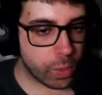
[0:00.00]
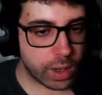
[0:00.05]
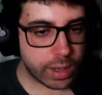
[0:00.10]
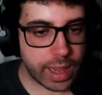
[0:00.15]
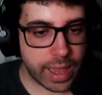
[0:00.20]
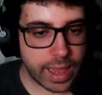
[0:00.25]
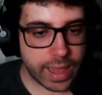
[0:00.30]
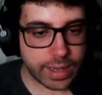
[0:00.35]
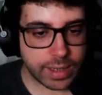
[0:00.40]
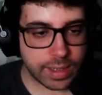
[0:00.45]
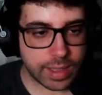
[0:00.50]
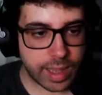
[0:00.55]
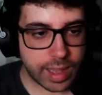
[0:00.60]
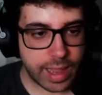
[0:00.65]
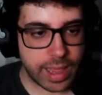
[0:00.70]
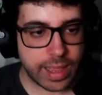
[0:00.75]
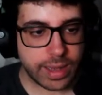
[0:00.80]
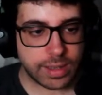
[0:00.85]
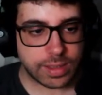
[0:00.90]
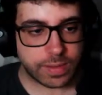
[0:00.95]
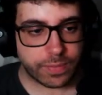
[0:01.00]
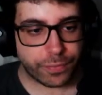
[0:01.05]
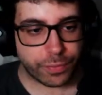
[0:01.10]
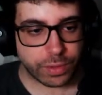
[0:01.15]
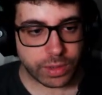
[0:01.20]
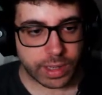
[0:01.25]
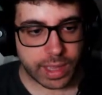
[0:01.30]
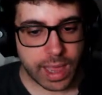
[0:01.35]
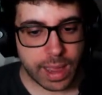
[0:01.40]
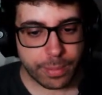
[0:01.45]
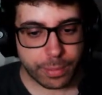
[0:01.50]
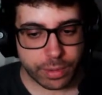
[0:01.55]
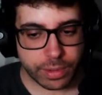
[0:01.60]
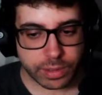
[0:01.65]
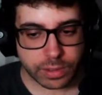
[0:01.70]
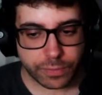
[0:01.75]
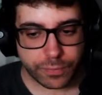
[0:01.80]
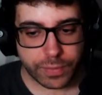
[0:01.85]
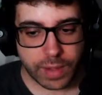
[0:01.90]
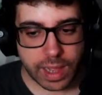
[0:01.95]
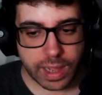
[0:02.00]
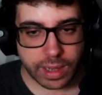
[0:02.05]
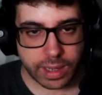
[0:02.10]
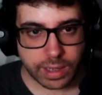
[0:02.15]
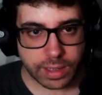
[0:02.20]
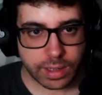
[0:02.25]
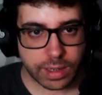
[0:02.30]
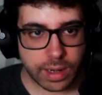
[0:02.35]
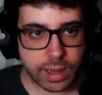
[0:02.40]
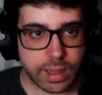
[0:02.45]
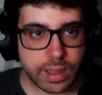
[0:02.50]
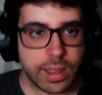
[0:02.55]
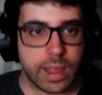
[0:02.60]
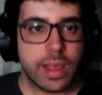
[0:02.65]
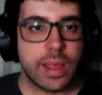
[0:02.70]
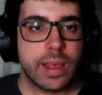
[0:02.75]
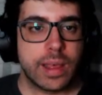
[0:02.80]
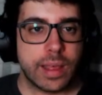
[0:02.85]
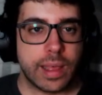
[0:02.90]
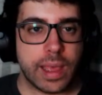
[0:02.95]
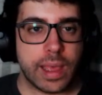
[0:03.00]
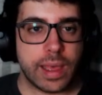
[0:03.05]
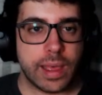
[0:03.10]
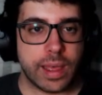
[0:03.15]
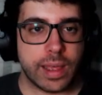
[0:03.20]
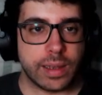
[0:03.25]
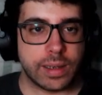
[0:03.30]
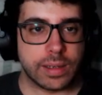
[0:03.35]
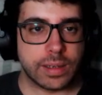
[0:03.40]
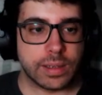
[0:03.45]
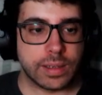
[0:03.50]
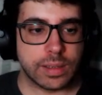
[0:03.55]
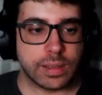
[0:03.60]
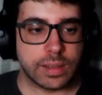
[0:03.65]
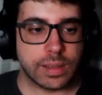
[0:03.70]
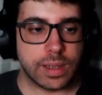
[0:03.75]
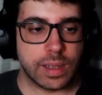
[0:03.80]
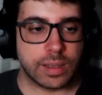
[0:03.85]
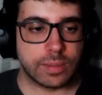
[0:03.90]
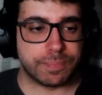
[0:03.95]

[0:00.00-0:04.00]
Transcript: One head, the head for the camera is fine, and